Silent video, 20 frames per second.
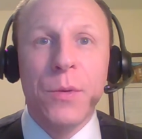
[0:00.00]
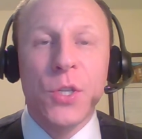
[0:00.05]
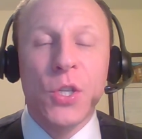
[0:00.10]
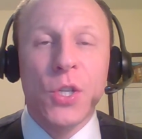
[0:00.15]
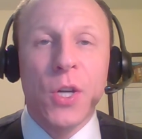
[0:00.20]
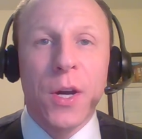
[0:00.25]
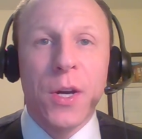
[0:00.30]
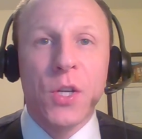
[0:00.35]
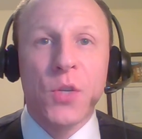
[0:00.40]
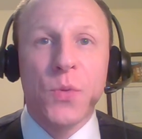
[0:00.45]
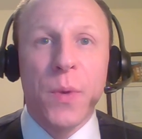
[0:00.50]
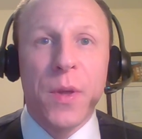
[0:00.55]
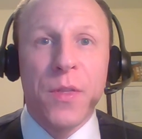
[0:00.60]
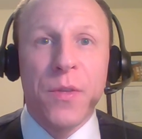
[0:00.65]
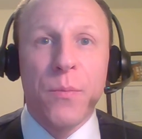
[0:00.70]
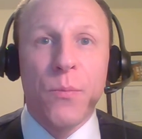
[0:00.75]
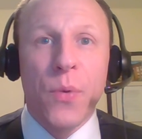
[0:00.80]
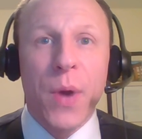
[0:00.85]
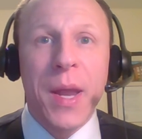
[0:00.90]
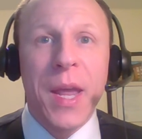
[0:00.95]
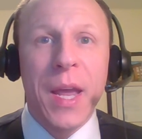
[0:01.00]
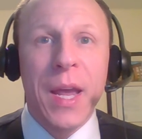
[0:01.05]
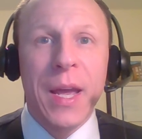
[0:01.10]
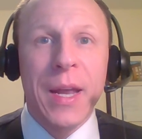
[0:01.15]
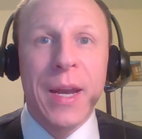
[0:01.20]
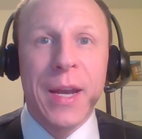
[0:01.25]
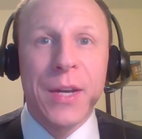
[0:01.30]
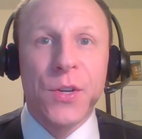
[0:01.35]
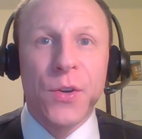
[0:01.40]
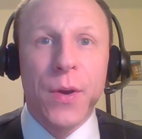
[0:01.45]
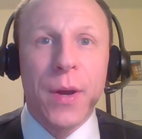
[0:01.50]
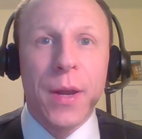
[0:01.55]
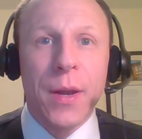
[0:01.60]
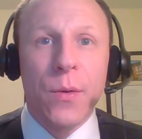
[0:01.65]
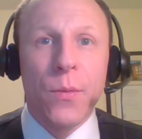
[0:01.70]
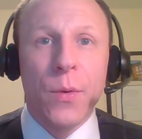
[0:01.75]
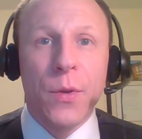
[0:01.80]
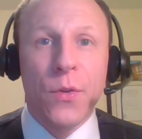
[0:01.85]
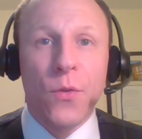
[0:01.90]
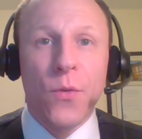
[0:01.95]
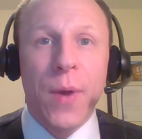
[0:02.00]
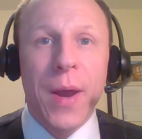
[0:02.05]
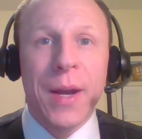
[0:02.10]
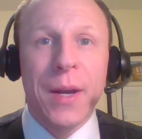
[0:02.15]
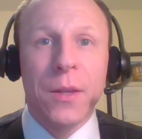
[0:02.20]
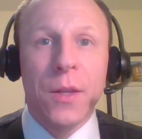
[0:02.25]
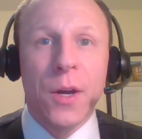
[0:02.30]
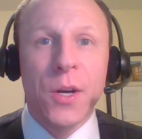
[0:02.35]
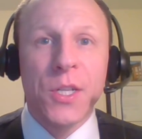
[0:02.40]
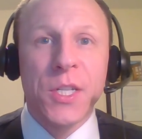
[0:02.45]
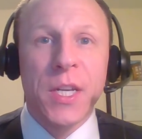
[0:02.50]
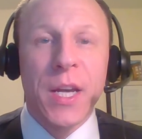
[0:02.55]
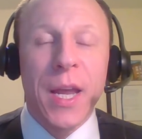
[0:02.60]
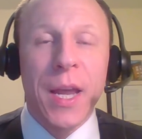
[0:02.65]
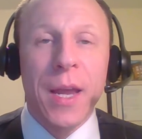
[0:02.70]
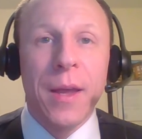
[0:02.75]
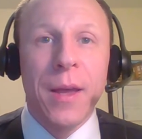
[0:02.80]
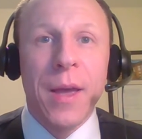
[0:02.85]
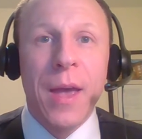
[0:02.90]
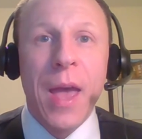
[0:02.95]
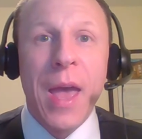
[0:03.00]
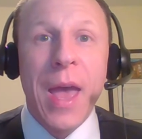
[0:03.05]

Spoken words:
charged with breaking and entering with grand larceny,